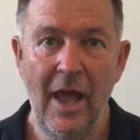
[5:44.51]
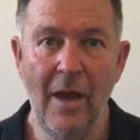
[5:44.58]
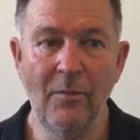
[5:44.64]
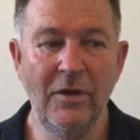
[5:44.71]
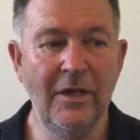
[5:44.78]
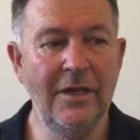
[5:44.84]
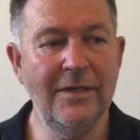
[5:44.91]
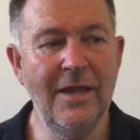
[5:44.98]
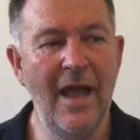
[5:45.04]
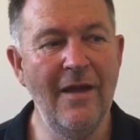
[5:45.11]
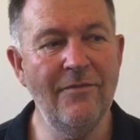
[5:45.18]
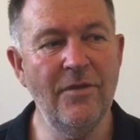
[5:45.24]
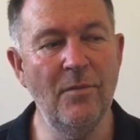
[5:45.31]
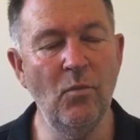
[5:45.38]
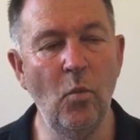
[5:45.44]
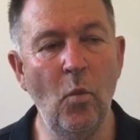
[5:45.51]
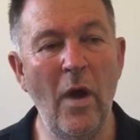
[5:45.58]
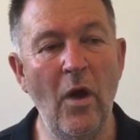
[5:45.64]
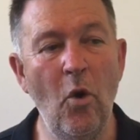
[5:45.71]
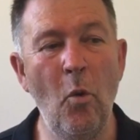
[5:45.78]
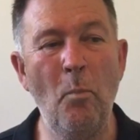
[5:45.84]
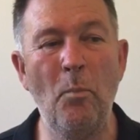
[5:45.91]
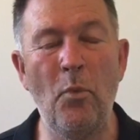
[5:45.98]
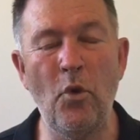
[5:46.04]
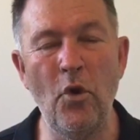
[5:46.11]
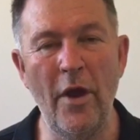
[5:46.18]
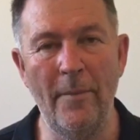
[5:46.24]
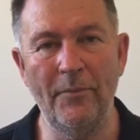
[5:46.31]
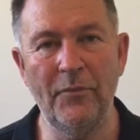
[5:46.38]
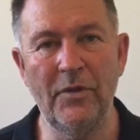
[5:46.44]
And we need to have them well
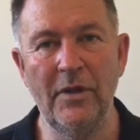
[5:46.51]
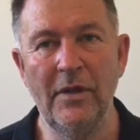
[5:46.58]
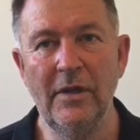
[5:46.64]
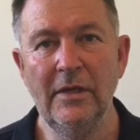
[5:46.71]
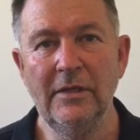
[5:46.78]
prepped